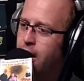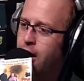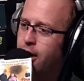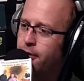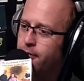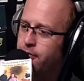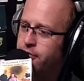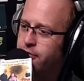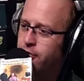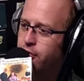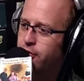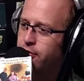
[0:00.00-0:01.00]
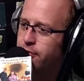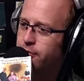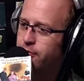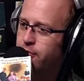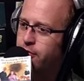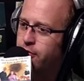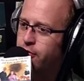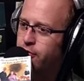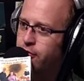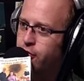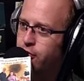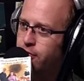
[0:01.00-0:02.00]
um, so your
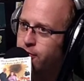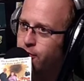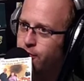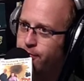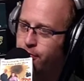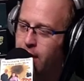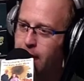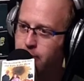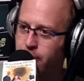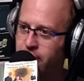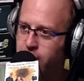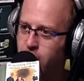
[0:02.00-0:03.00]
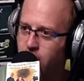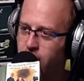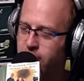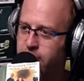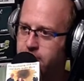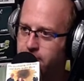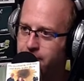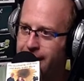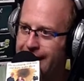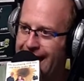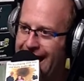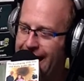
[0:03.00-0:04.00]
your problem is caused
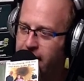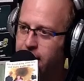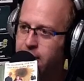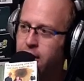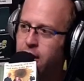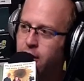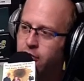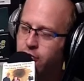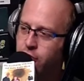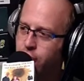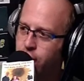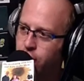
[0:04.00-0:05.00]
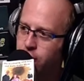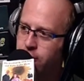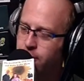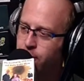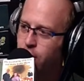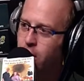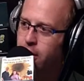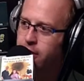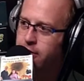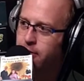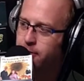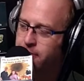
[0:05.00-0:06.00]
by a so you're using
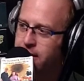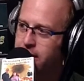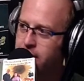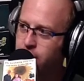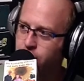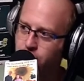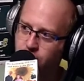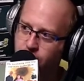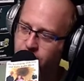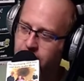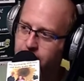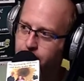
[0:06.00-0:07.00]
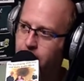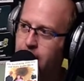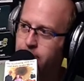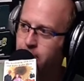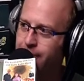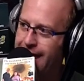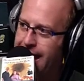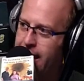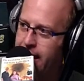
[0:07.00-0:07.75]
product b to fix problem